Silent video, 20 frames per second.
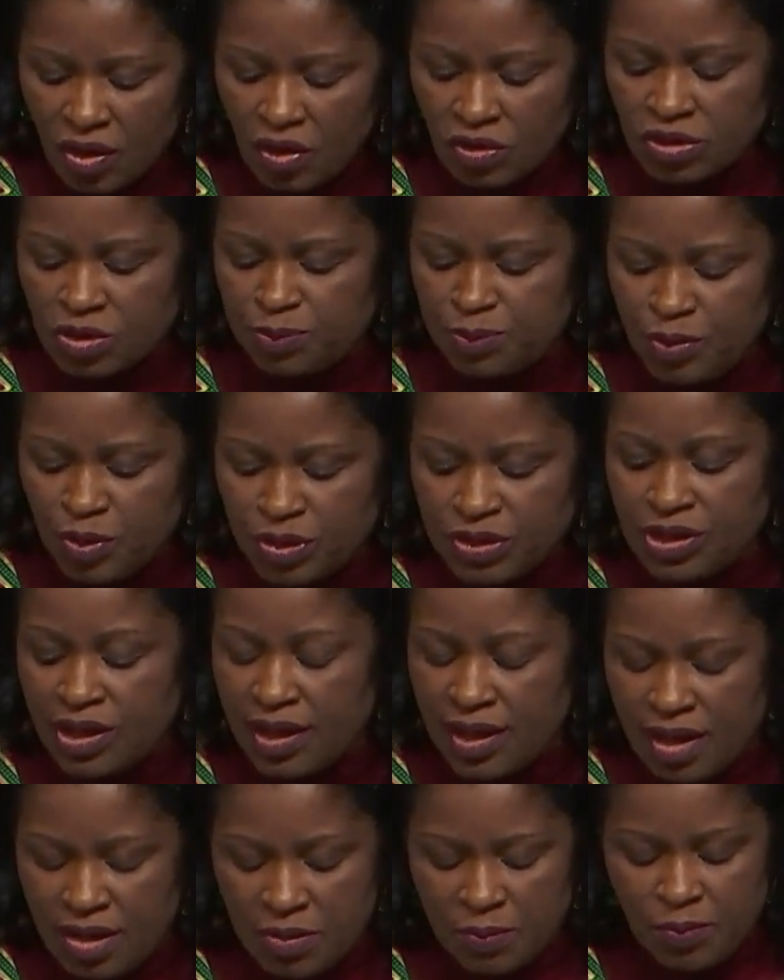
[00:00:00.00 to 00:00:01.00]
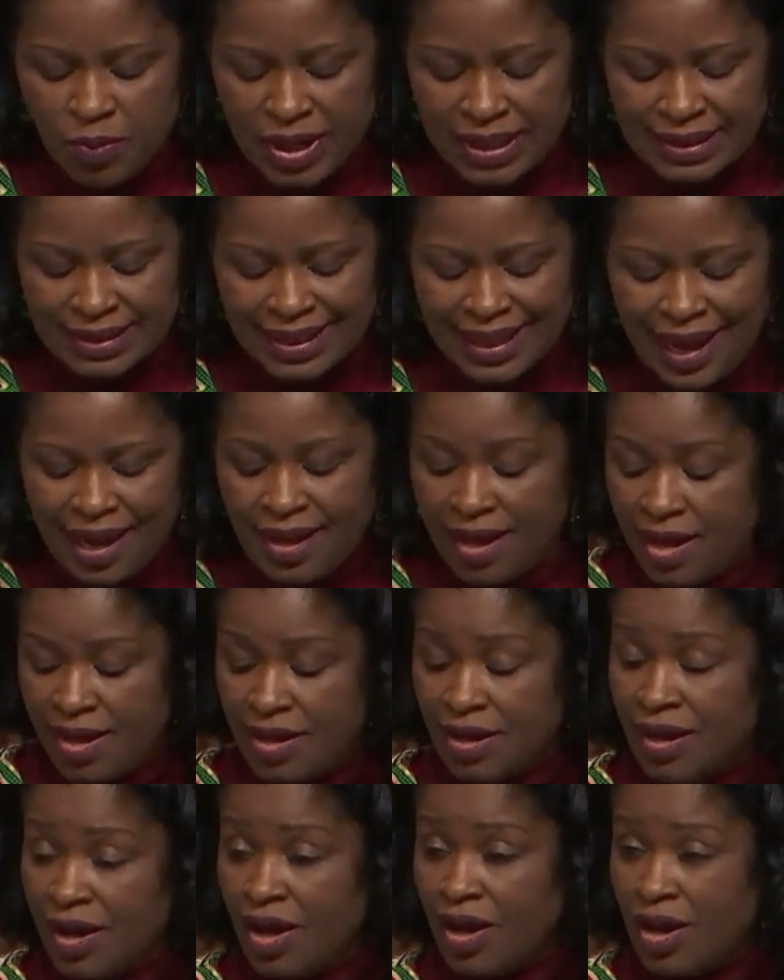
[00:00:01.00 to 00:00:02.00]
This means that a continent that
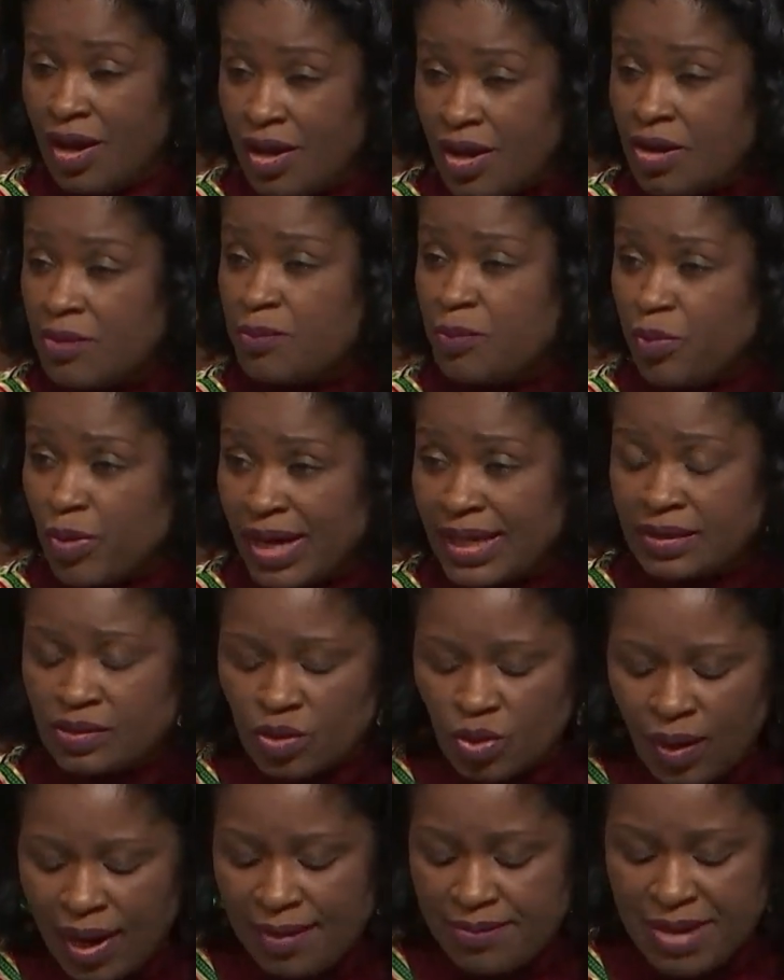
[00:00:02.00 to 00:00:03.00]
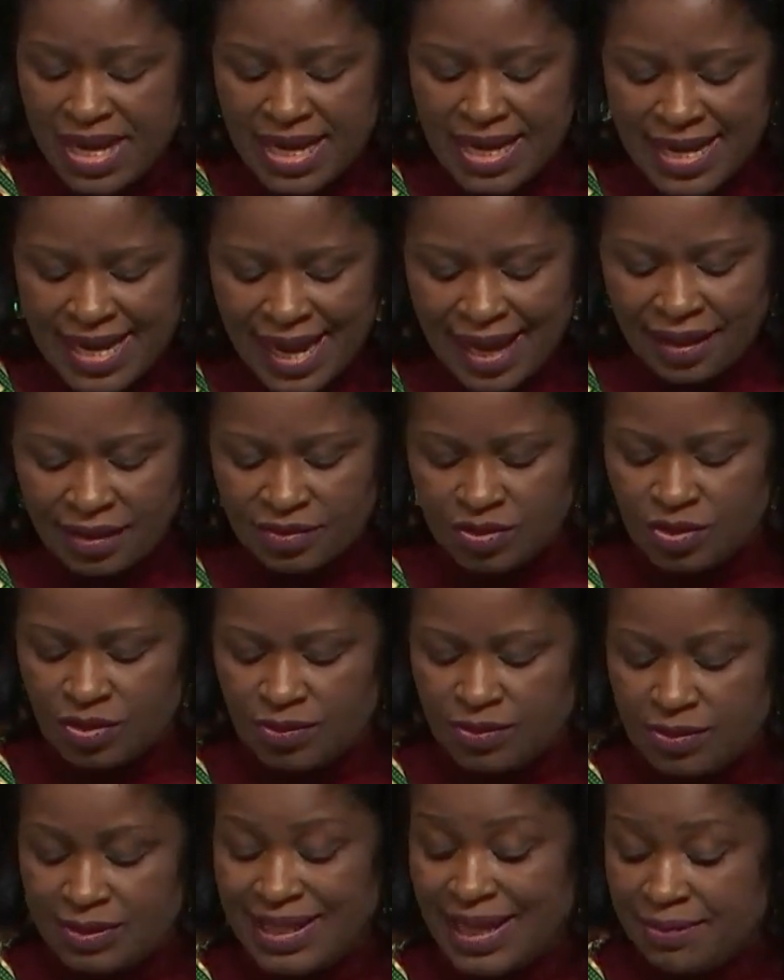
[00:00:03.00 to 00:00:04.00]
has more than 1.3
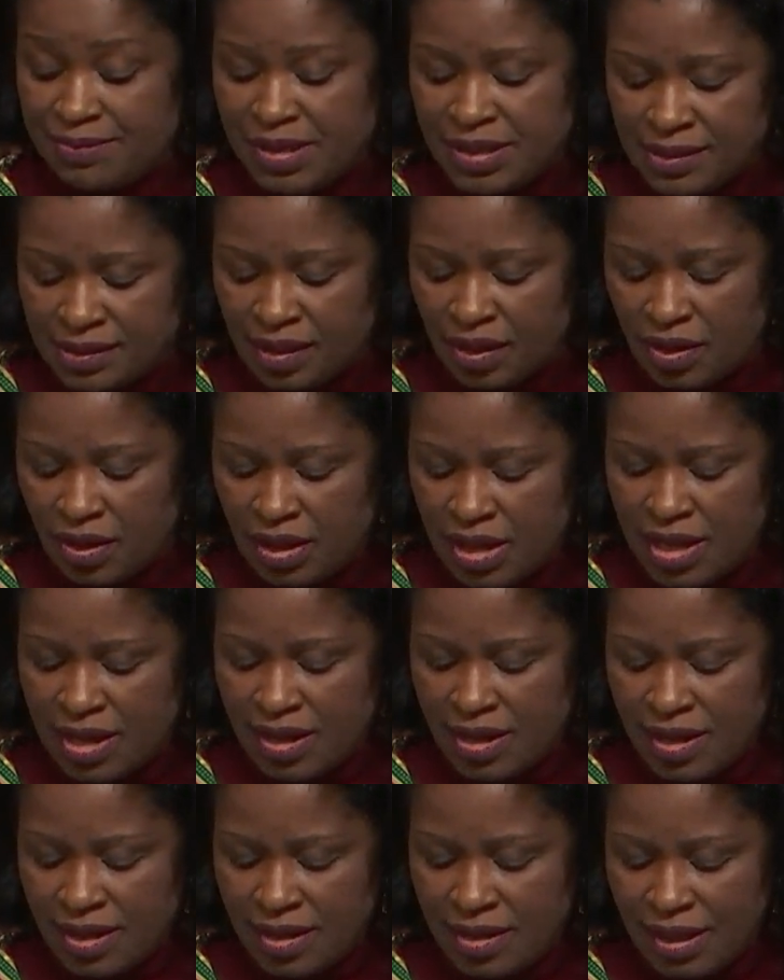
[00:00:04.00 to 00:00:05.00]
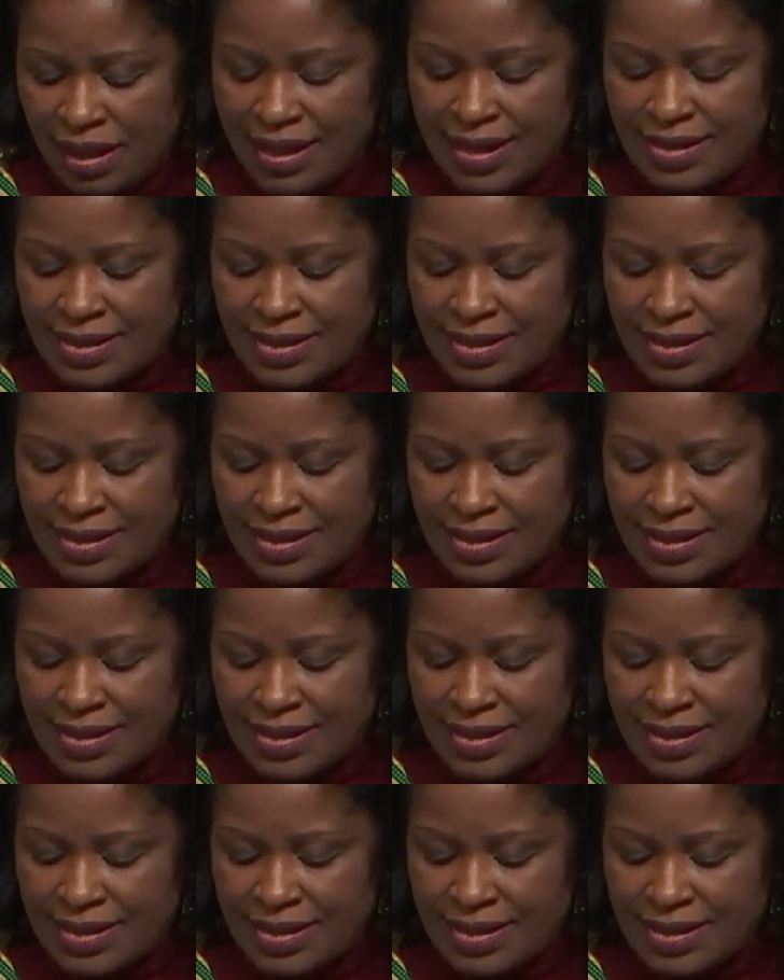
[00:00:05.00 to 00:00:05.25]
billion inhabitants